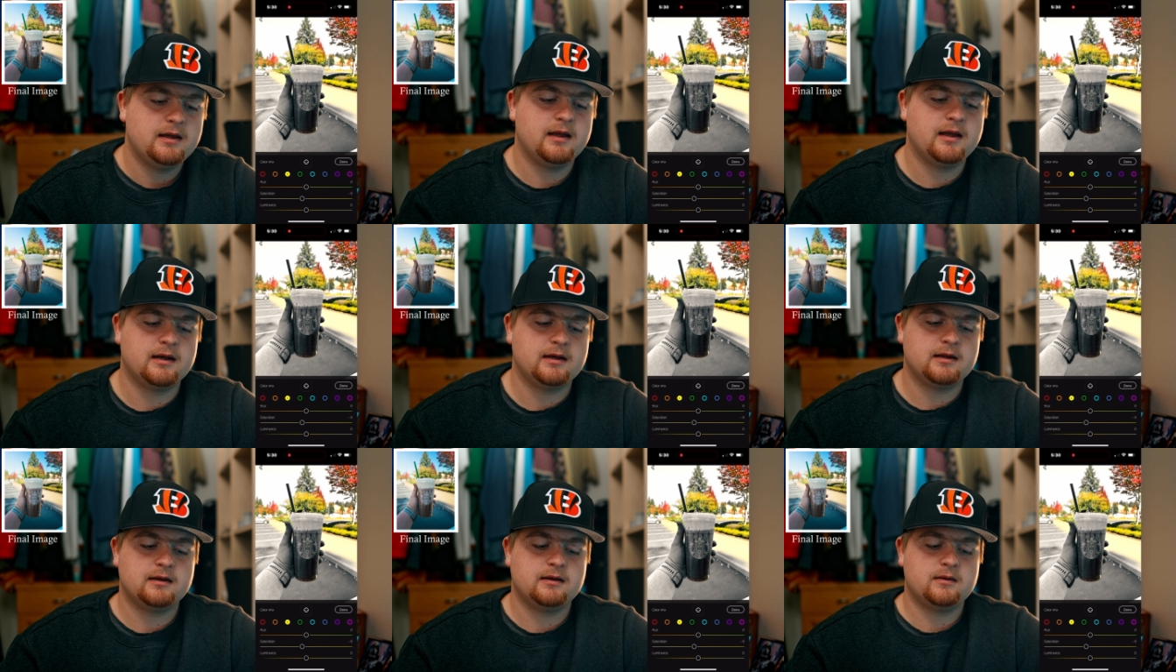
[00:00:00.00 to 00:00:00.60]

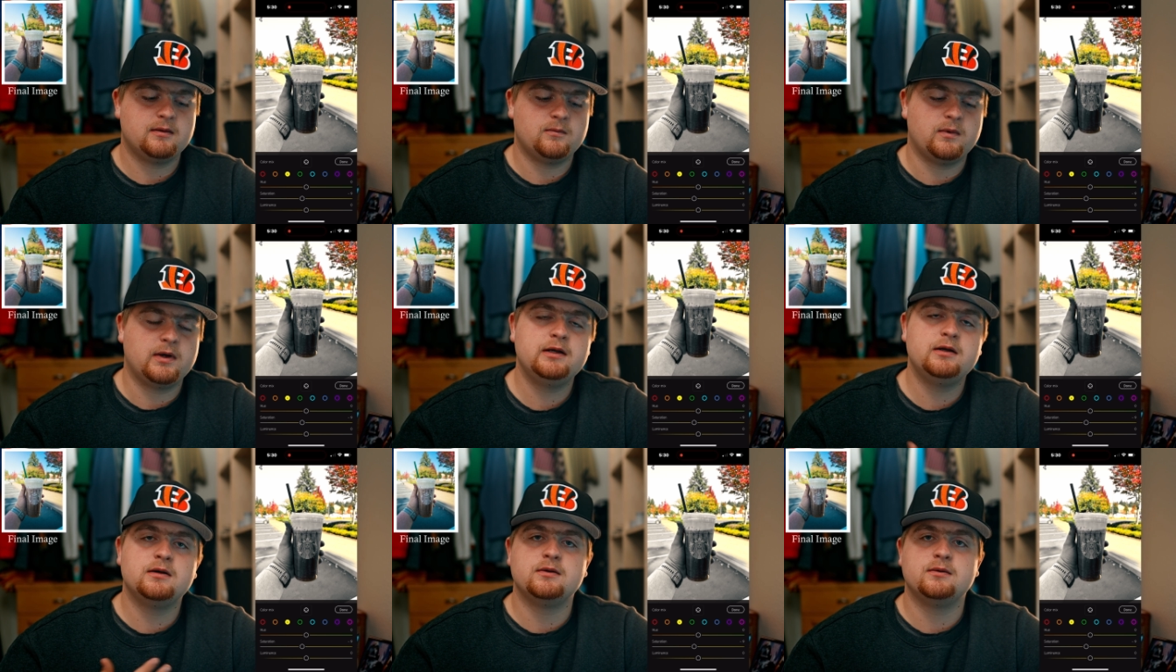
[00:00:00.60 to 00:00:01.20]
And
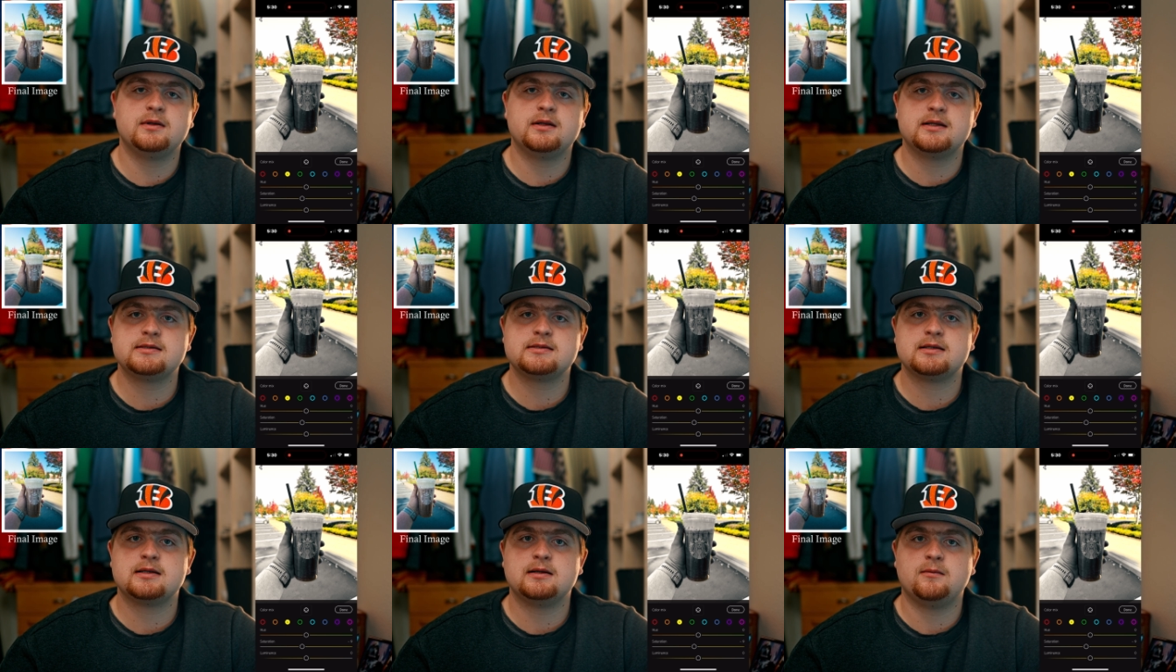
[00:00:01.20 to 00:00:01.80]
when you're doing
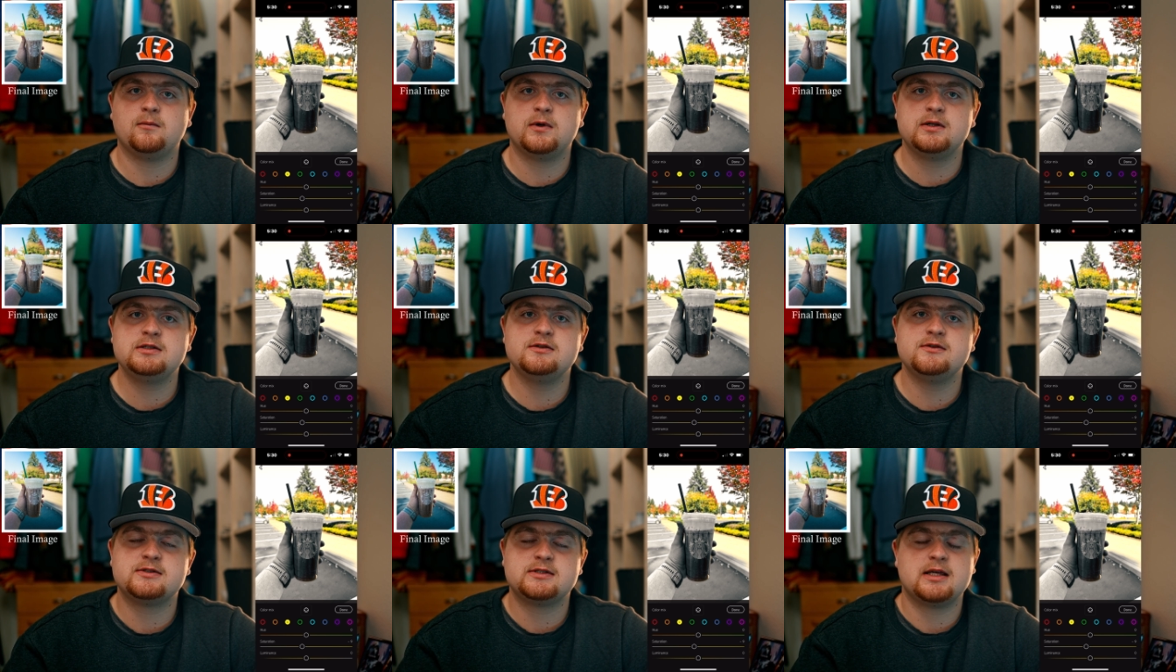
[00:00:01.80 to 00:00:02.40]
this, once
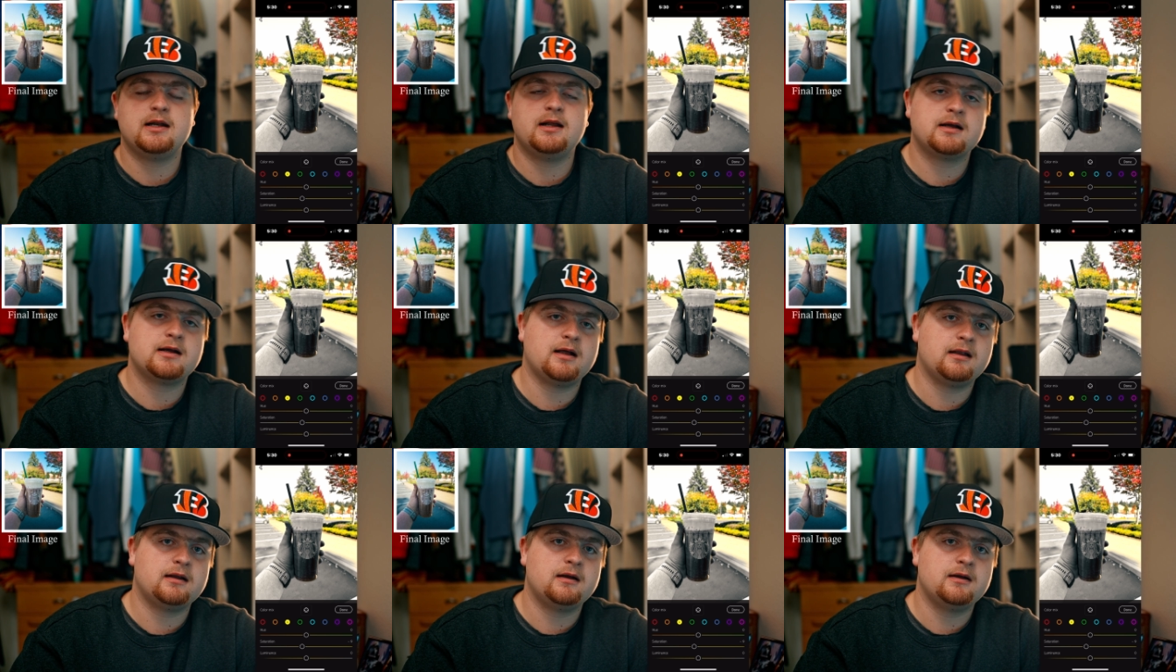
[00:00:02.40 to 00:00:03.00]
you've set a
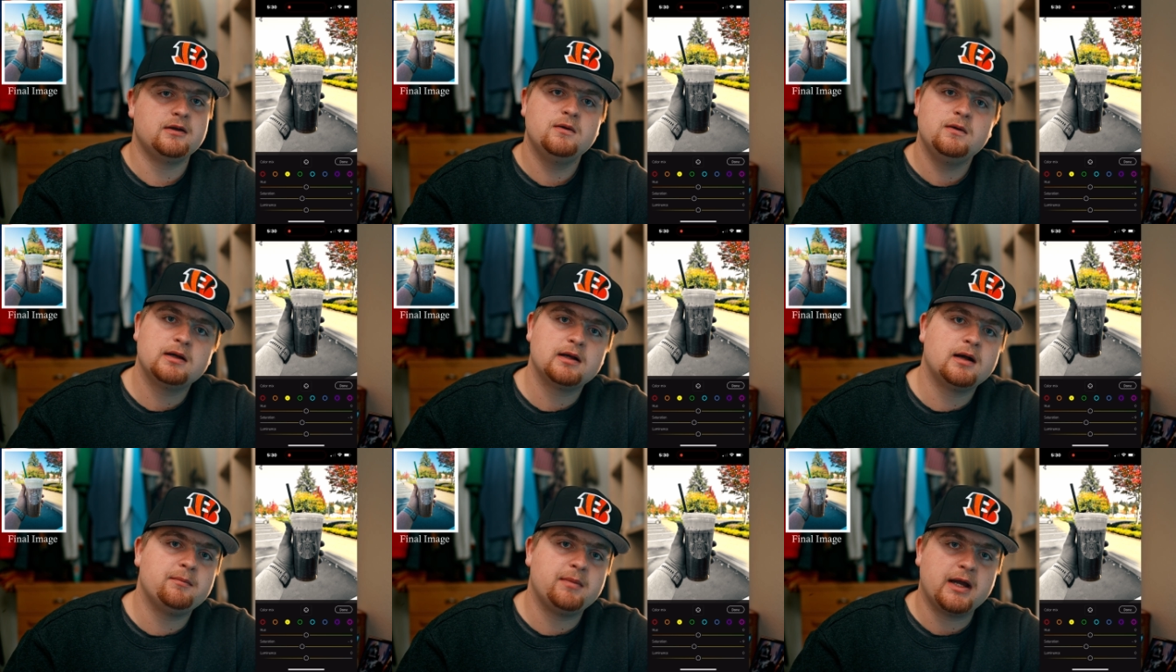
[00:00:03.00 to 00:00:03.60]
color, you can
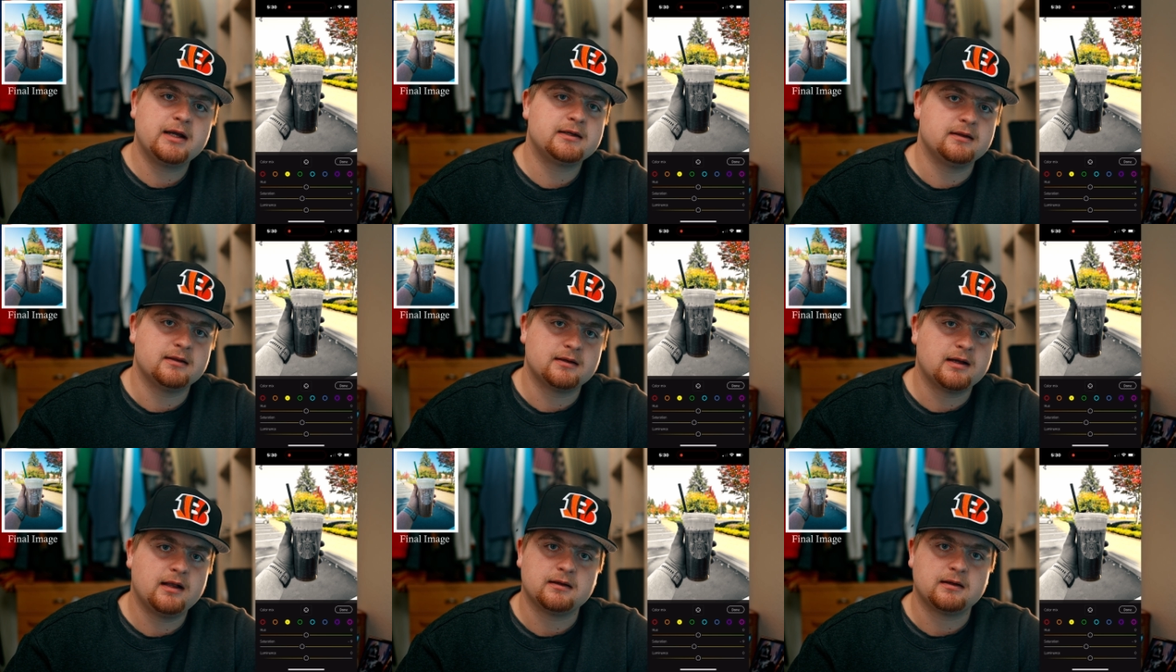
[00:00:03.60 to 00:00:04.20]
come back to
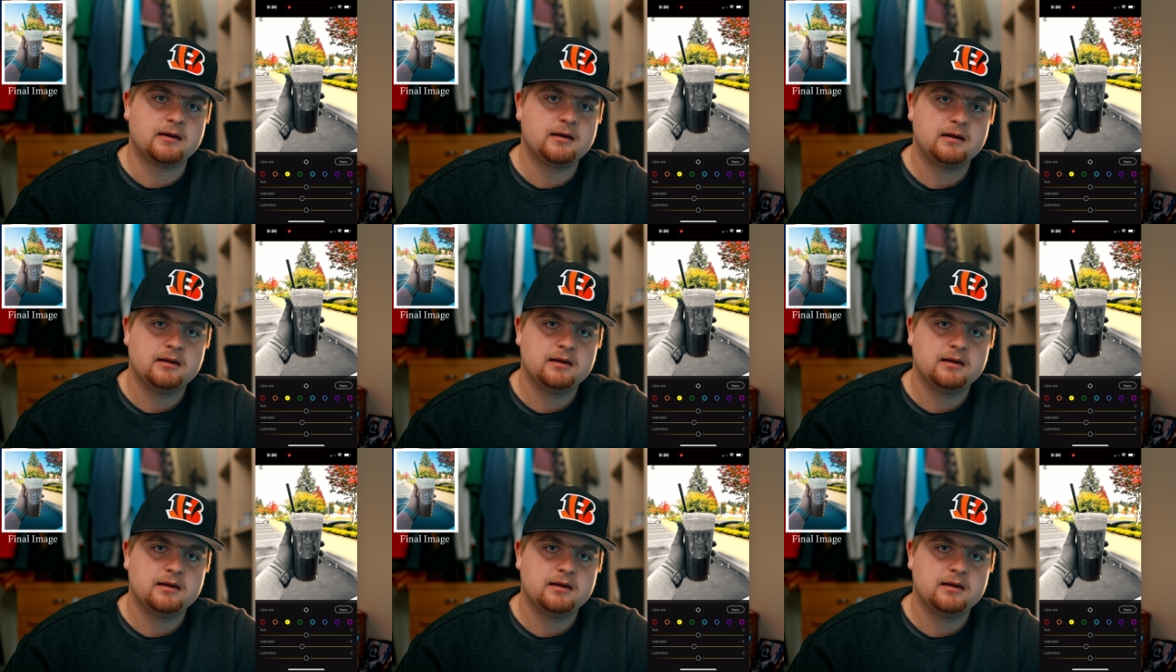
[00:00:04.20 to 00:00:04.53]
the color.